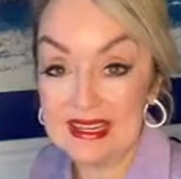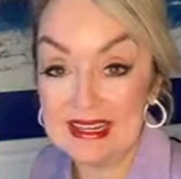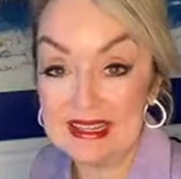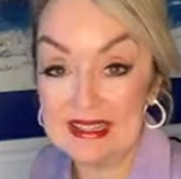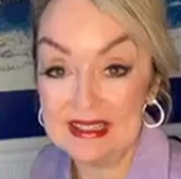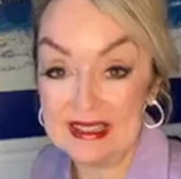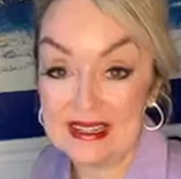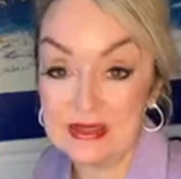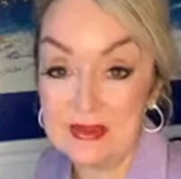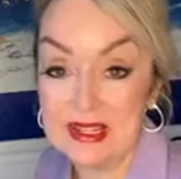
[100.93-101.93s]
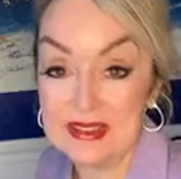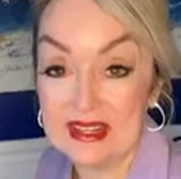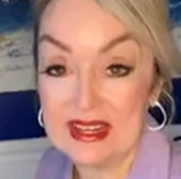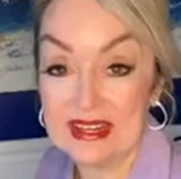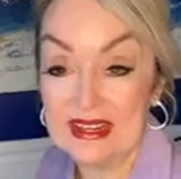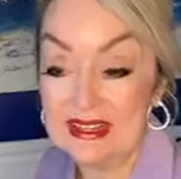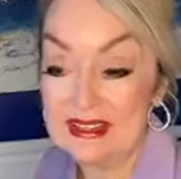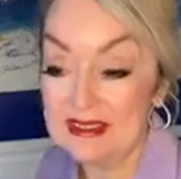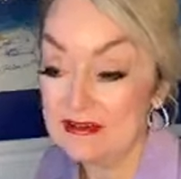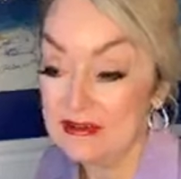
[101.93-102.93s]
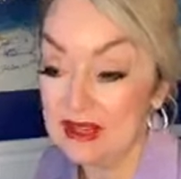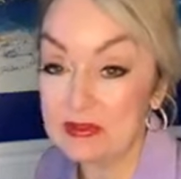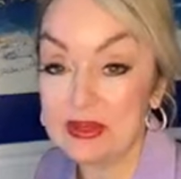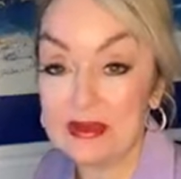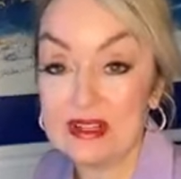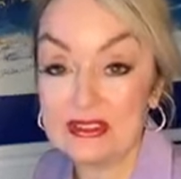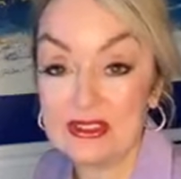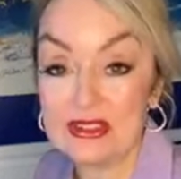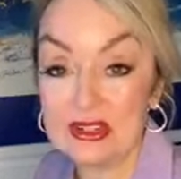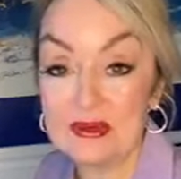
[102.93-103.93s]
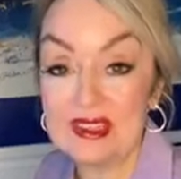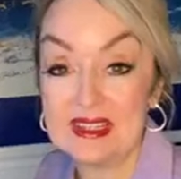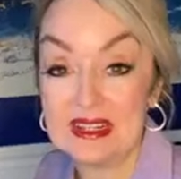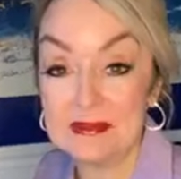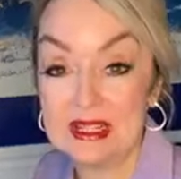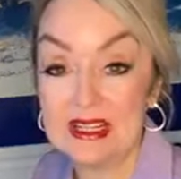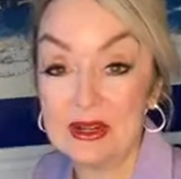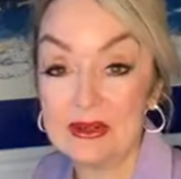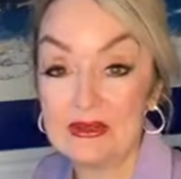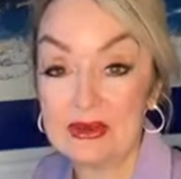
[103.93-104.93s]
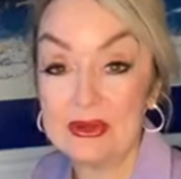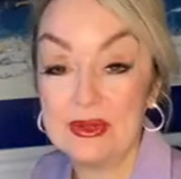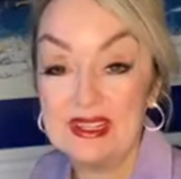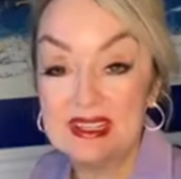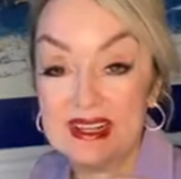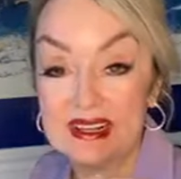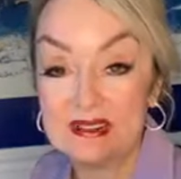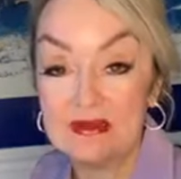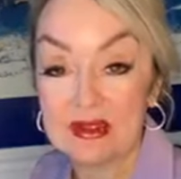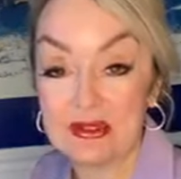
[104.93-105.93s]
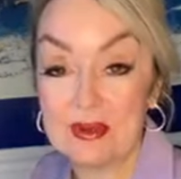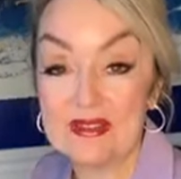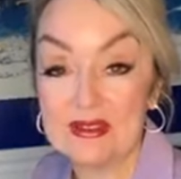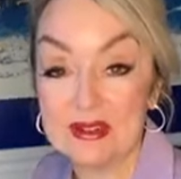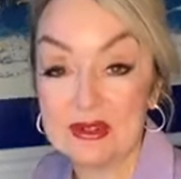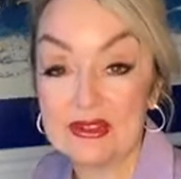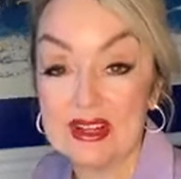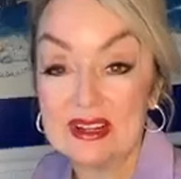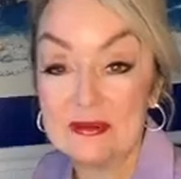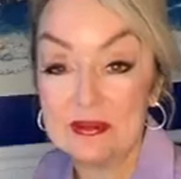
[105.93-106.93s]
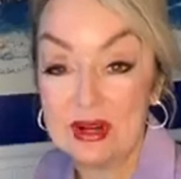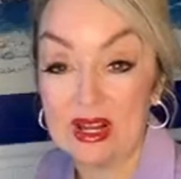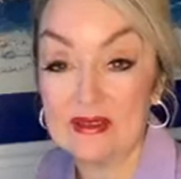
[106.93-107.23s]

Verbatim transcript: And next month, I have pretty much determined that I'm going to go through uh, verse by verse on,